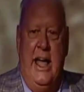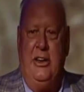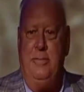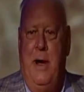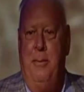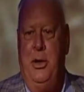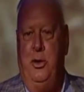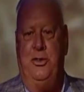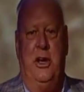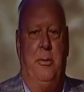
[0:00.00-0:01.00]
I asked my
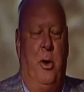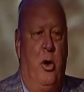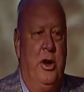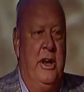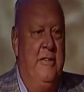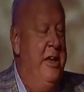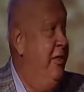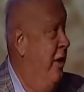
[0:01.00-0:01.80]
middle son Morgan if he